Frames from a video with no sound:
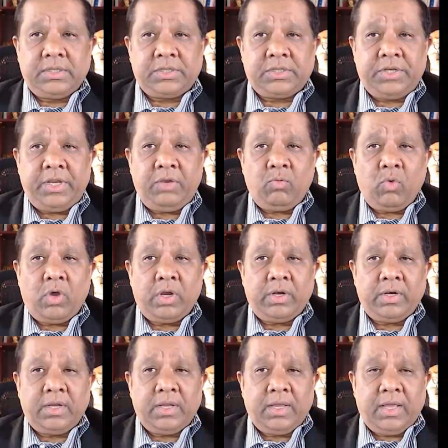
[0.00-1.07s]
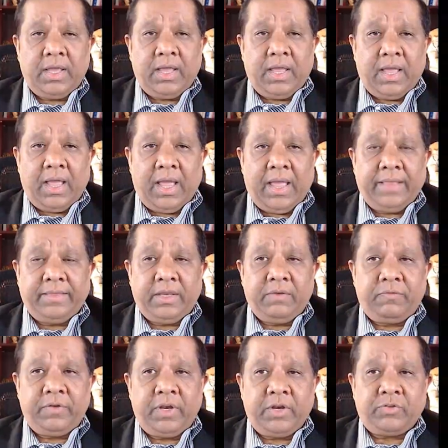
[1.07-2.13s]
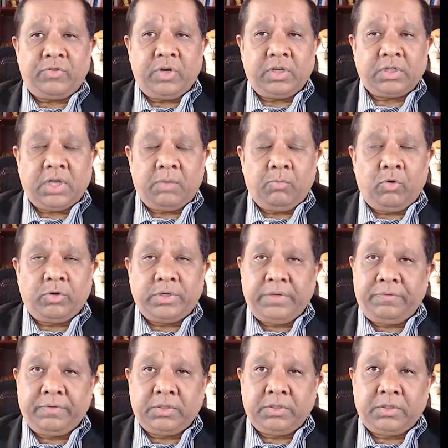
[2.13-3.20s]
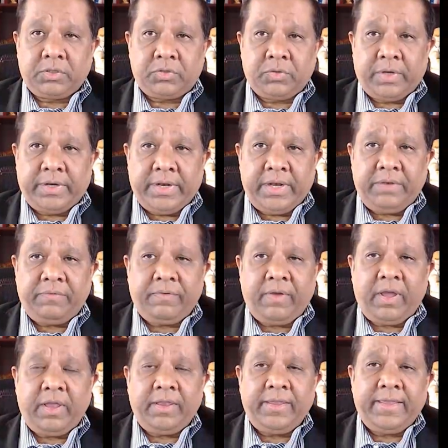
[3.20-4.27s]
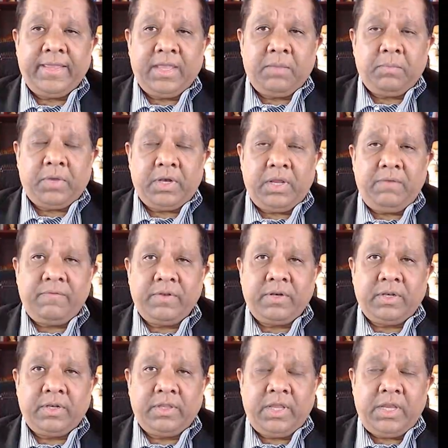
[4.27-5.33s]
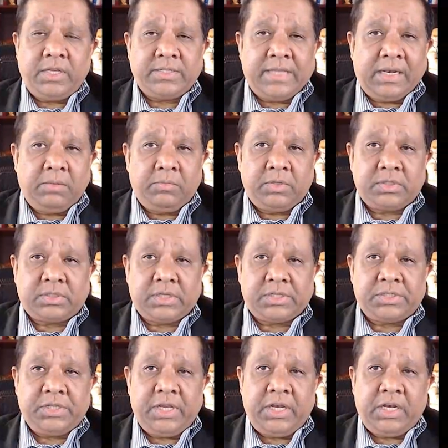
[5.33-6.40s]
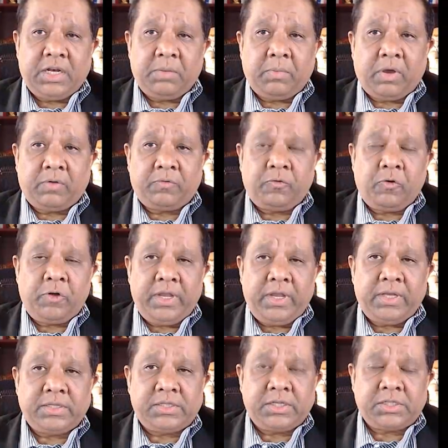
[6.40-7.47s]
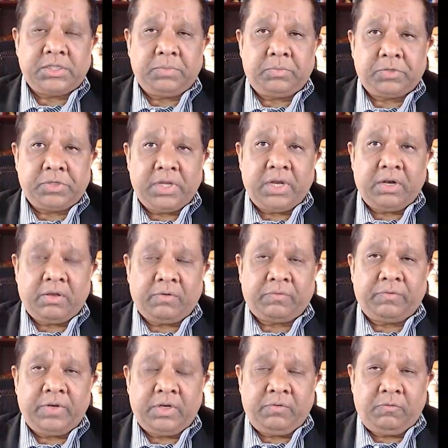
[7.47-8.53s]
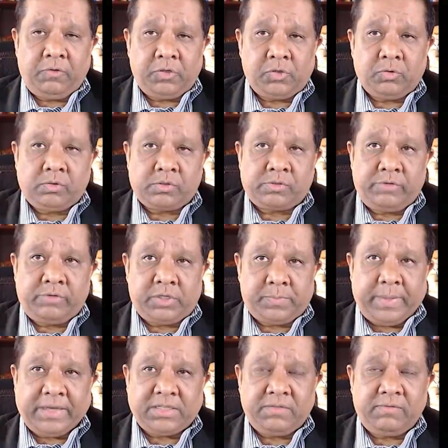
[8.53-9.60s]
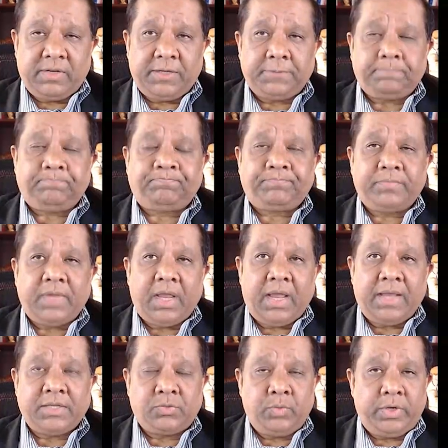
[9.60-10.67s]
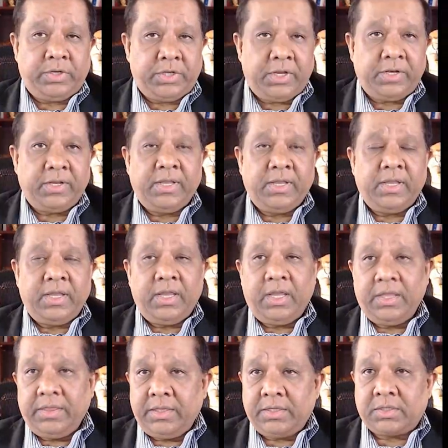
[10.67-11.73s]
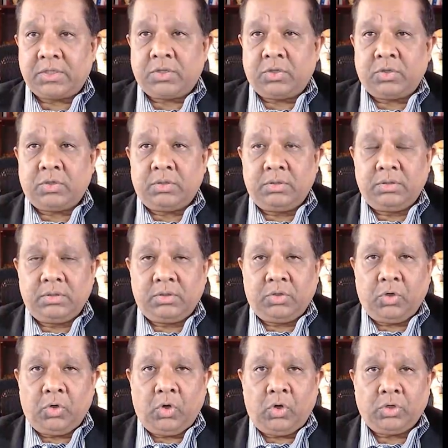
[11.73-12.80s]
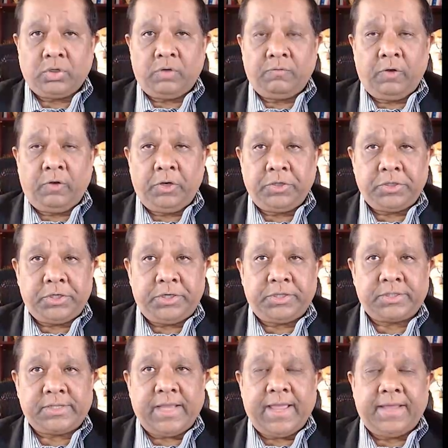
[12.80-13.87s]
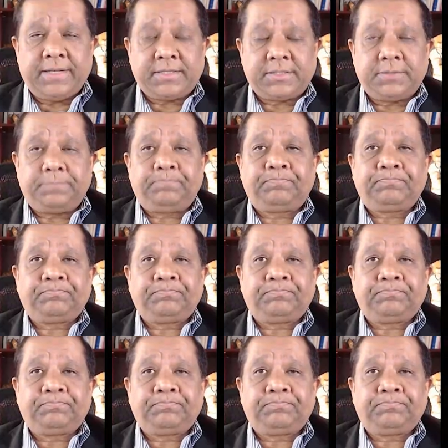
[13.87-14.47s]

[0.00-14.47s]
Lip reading: T1 and the inferior trunk are more difficult to identify, but even these elements are seen in about 40 and 60% of individuals respectively, as we did in this cohort of volunteer scans.